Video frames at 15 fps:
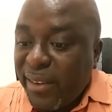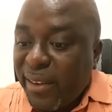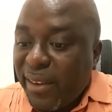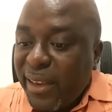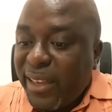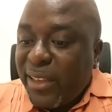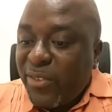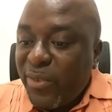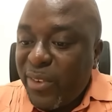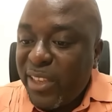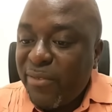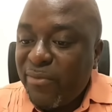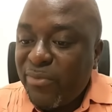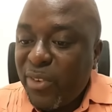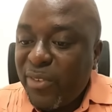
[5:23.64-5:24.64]
It will
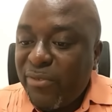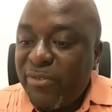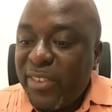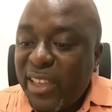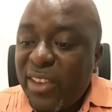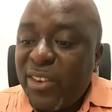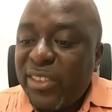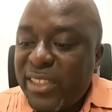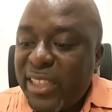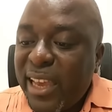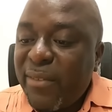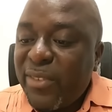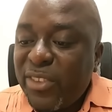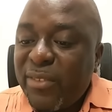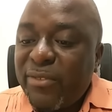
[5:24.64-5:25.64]
involve various
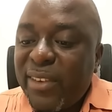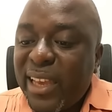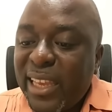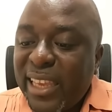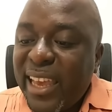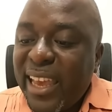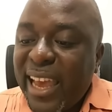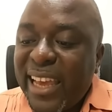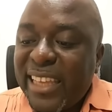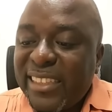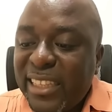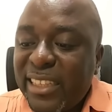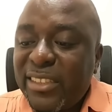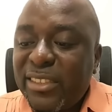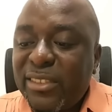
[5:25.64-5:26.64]
types of aerial
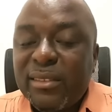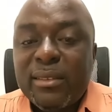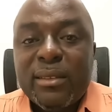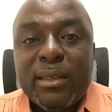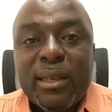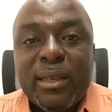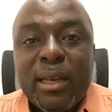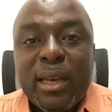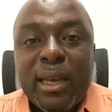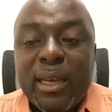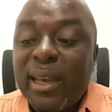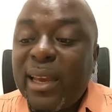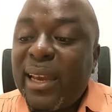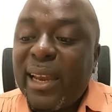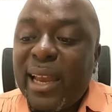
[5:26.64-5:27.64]
assets,
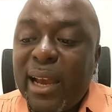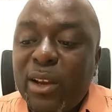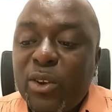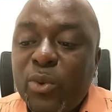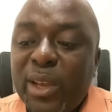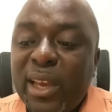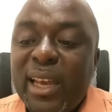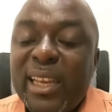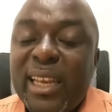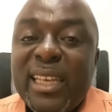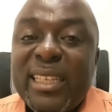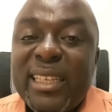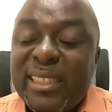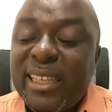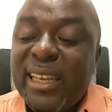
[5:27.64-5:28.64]
and we are
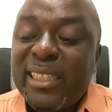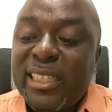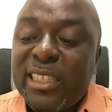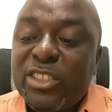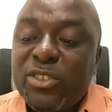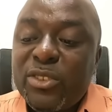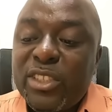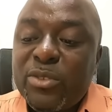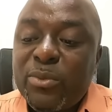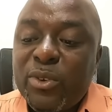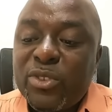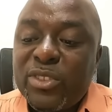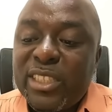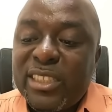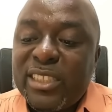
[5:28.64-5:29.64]
learning that this
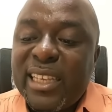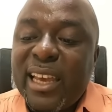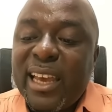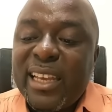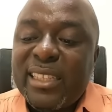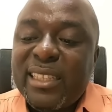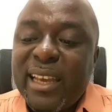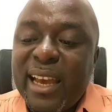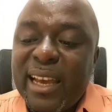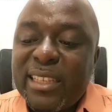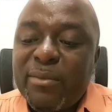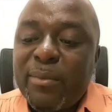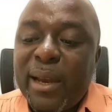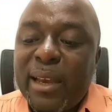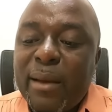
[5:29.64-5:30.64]
response is characterized
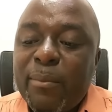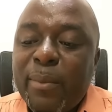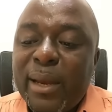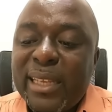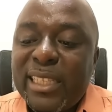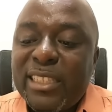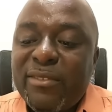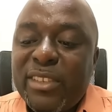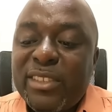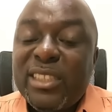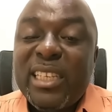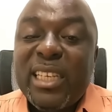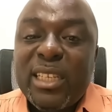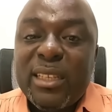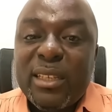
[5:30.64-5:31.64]
by a massive
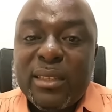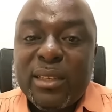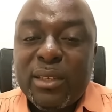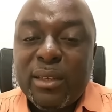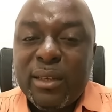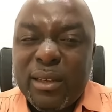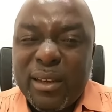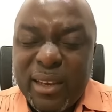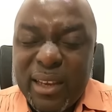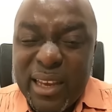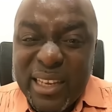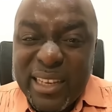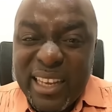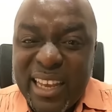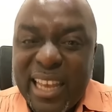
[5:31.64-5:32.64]
scale,
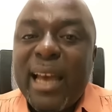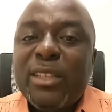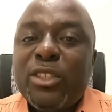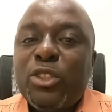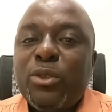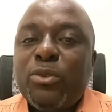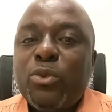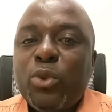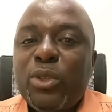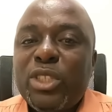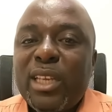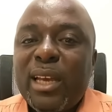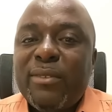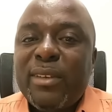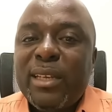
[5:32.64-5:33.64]
the likes of which
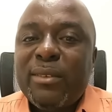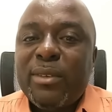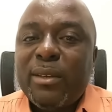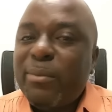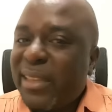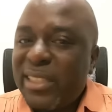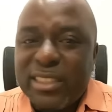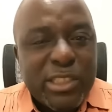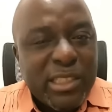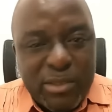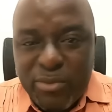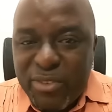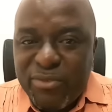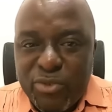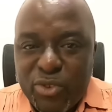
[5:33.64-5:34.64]
have never been seen
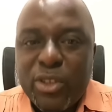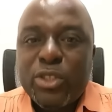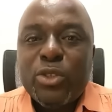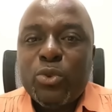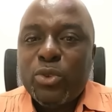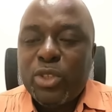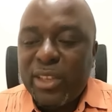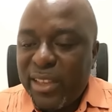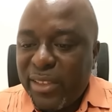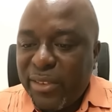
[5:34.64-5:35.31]
before in Ukraine.